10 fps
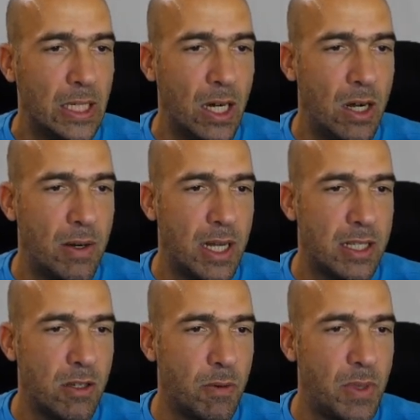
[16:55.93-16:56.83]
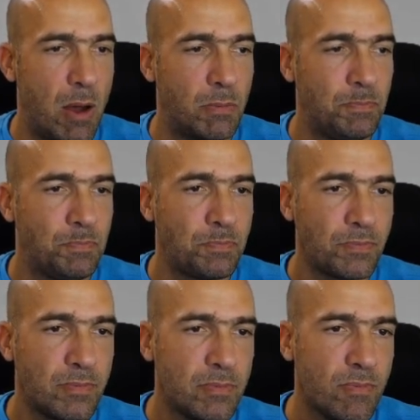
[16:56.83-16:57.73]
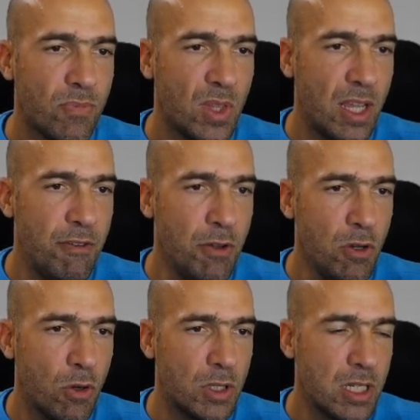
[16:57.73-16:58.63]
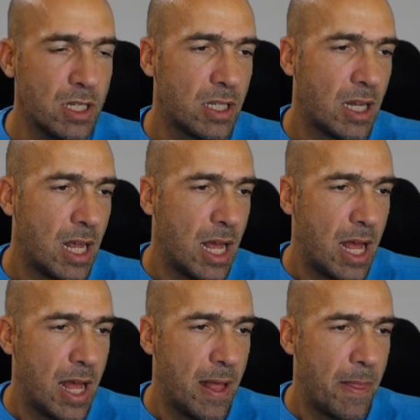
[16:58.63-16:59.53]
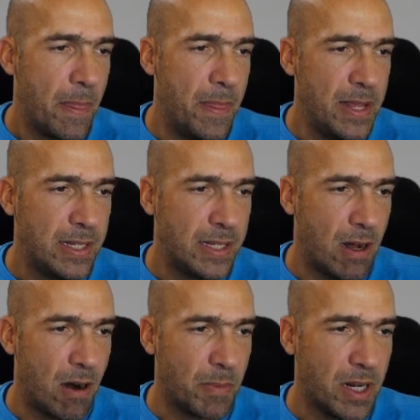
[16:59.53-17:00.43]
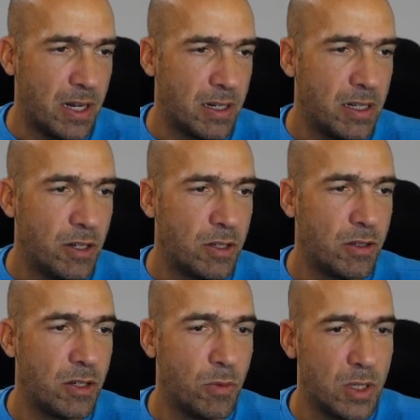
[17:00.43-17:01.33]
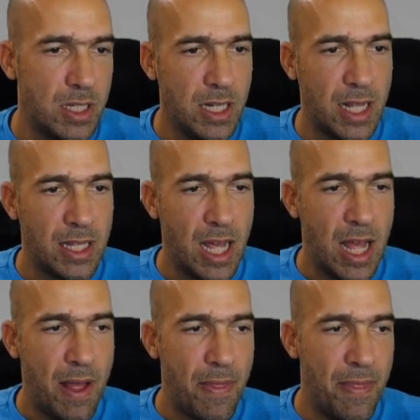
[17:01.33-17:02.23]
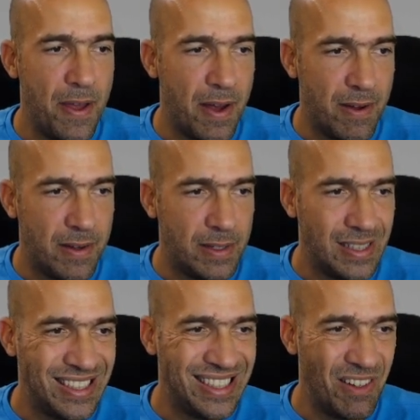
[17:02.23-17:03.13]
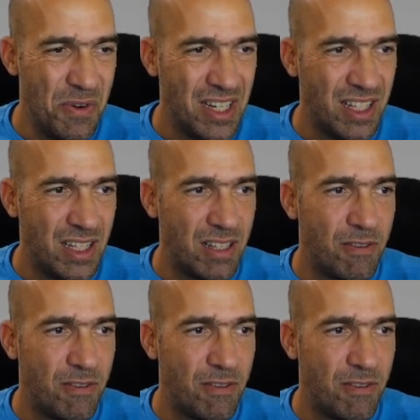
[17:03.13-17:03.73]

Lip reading: Alright, so now, if you notice this arm here, you will see that the wrist